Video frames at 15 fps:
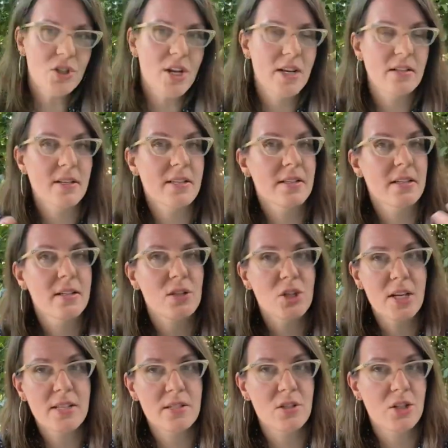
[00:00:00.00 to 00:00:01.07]
channel is an
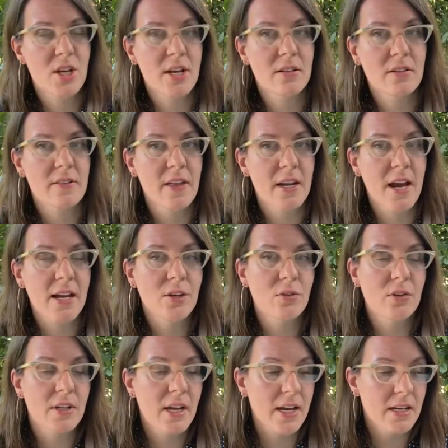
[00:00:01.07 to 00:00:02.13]
adjacent channel that I
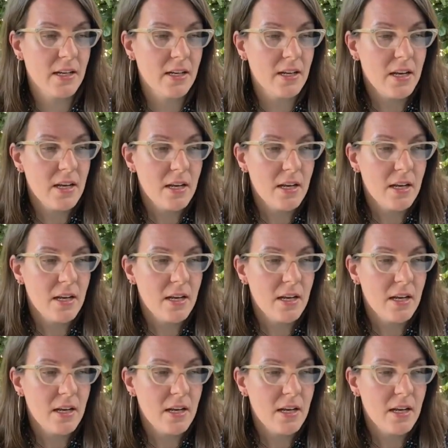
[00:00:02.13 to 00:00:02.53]
created